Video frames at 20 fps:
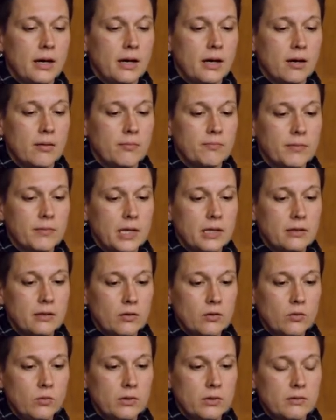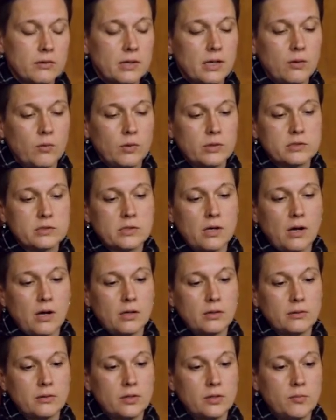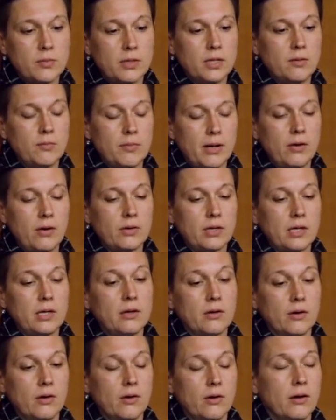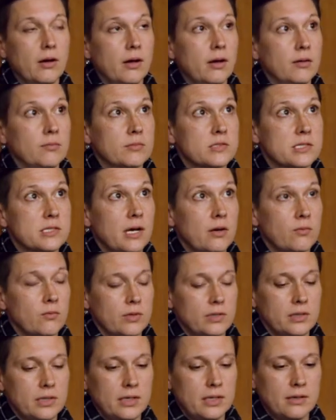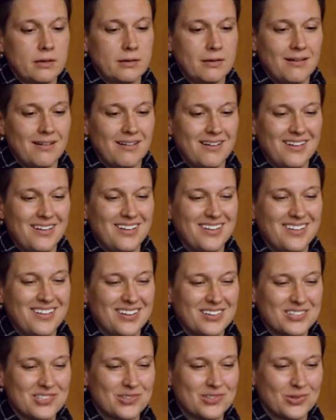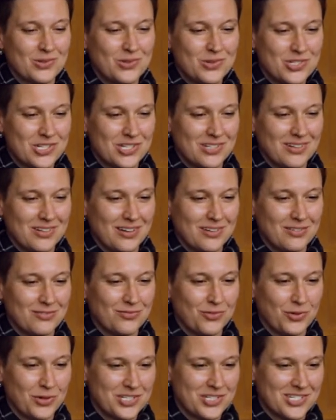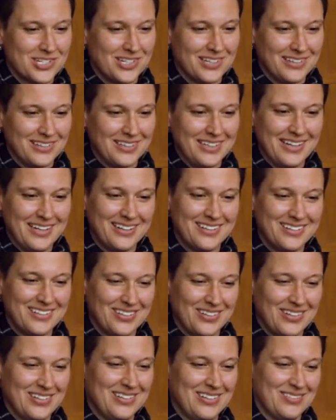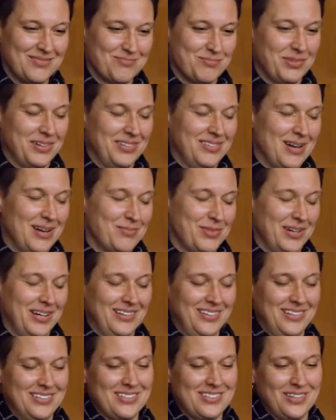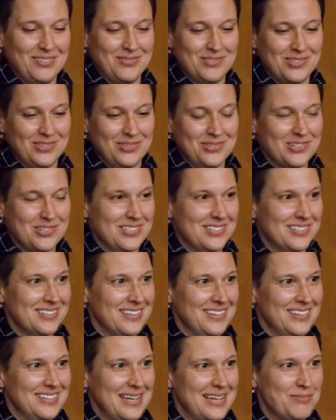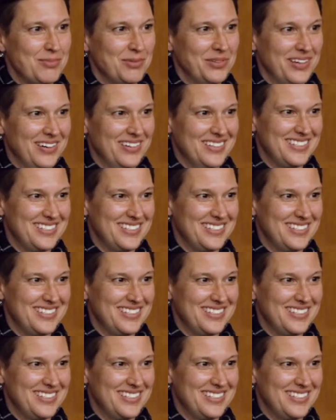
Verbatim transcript: Um, and the other one thing I want to talk a little bit about here, um, it's not really uh, a solution, unfortunately, bring, not bringing a ton of solutions to the table here